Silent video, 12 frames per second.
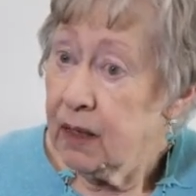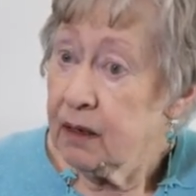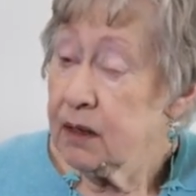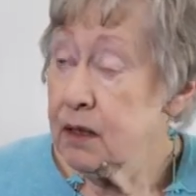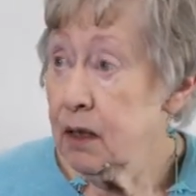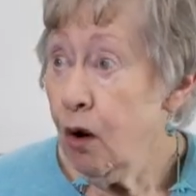
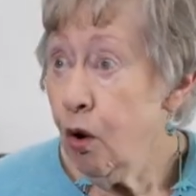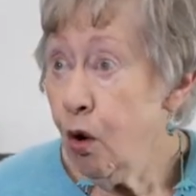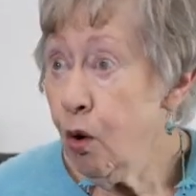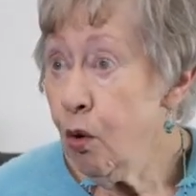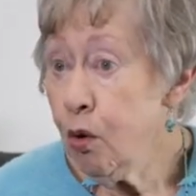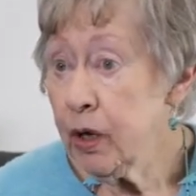
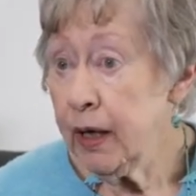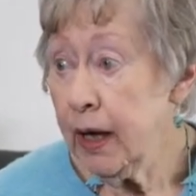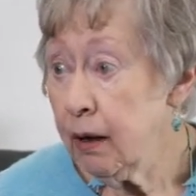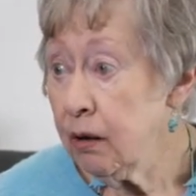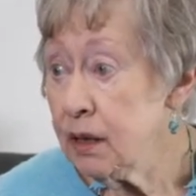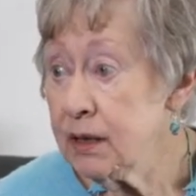So
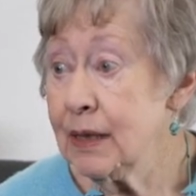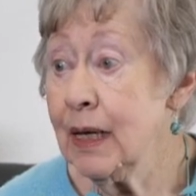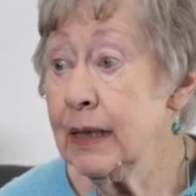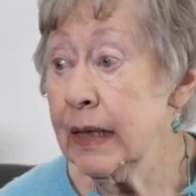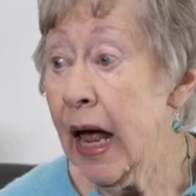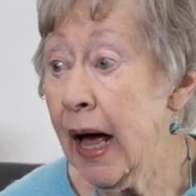Karen
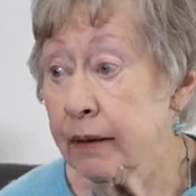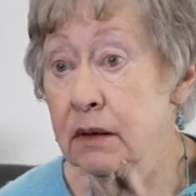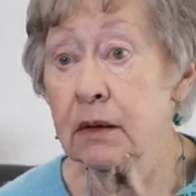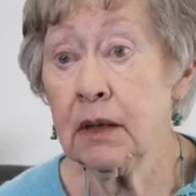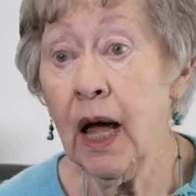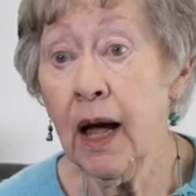said,
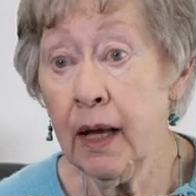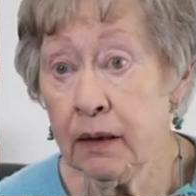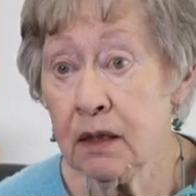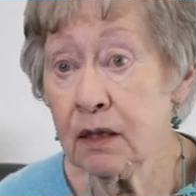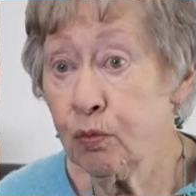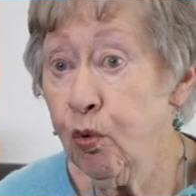yes,
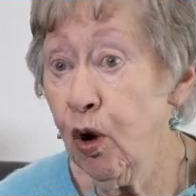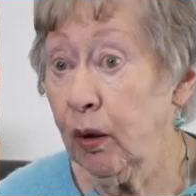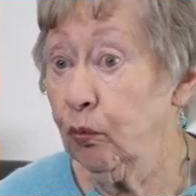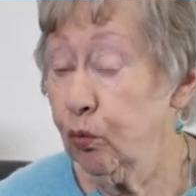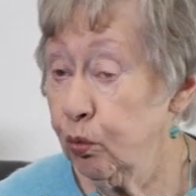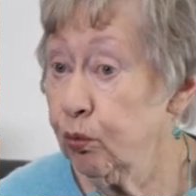that's what
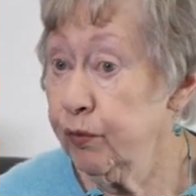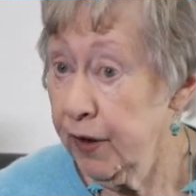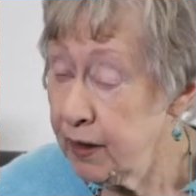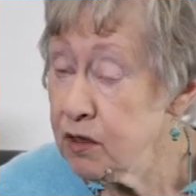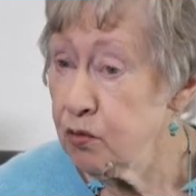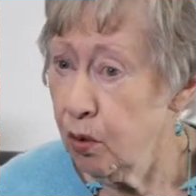
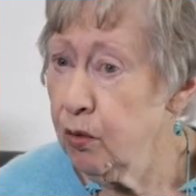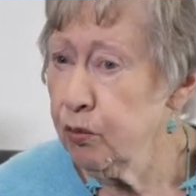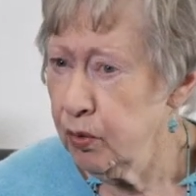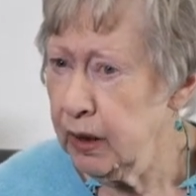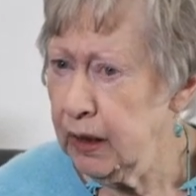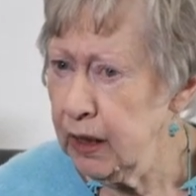
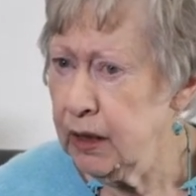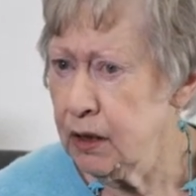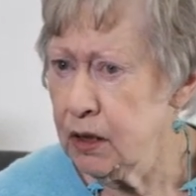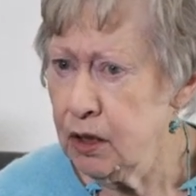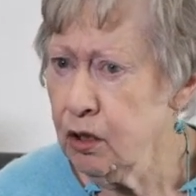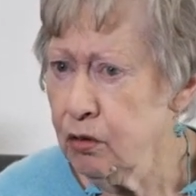we need
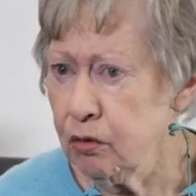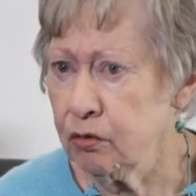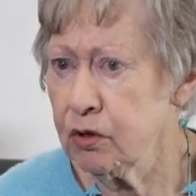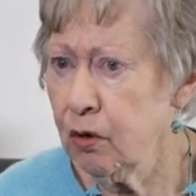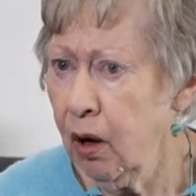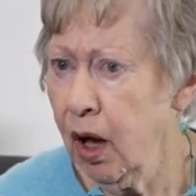to do.
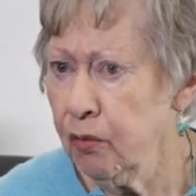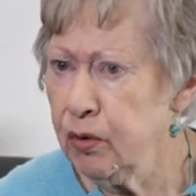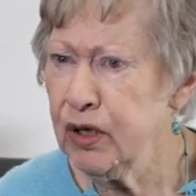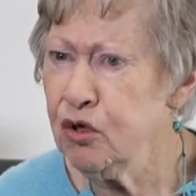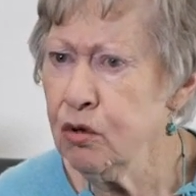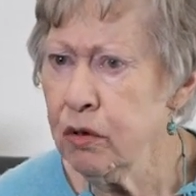So how do we
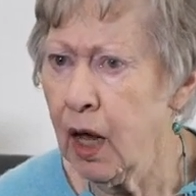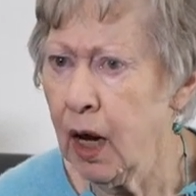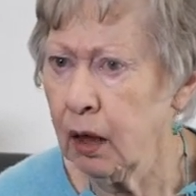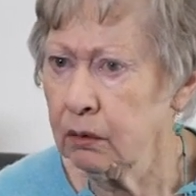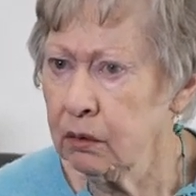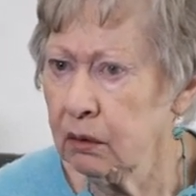do that?